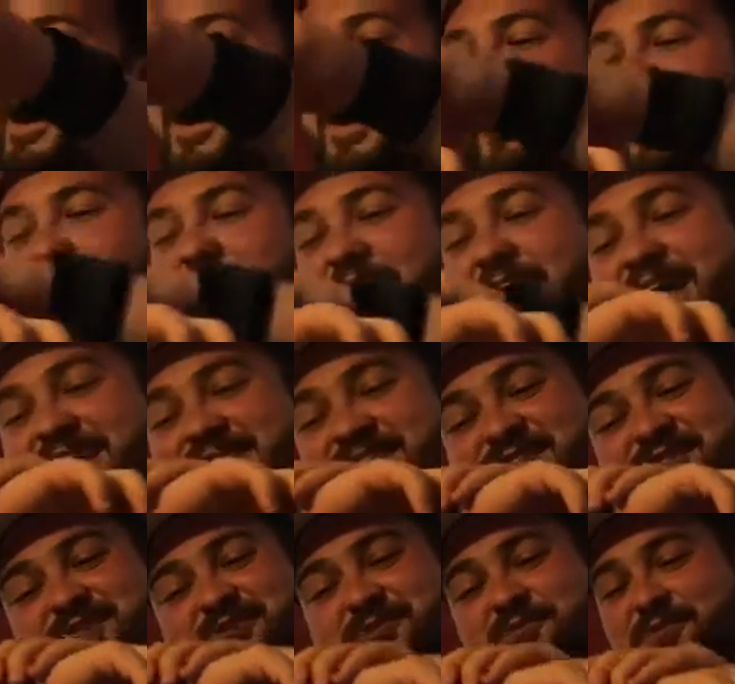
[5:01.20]
Okay,
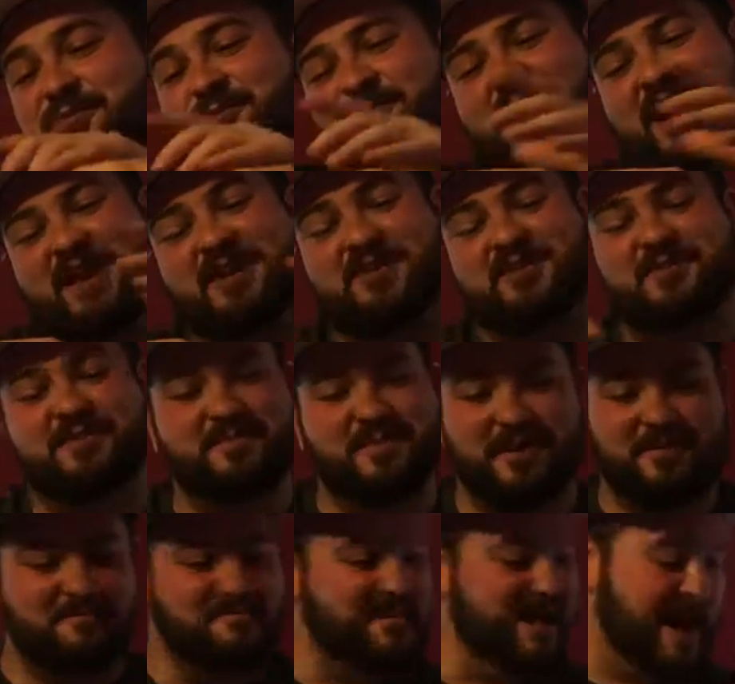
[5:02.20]
super random.
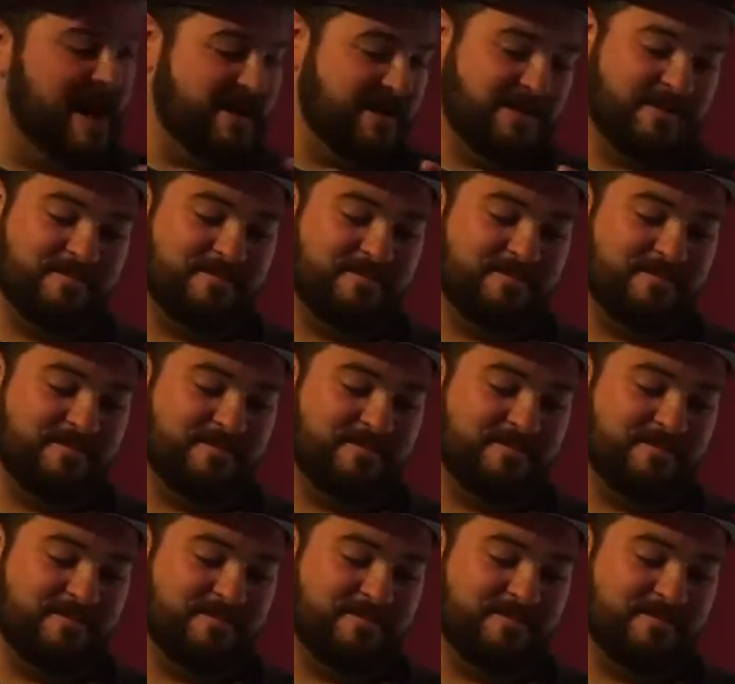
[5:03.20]
I'm not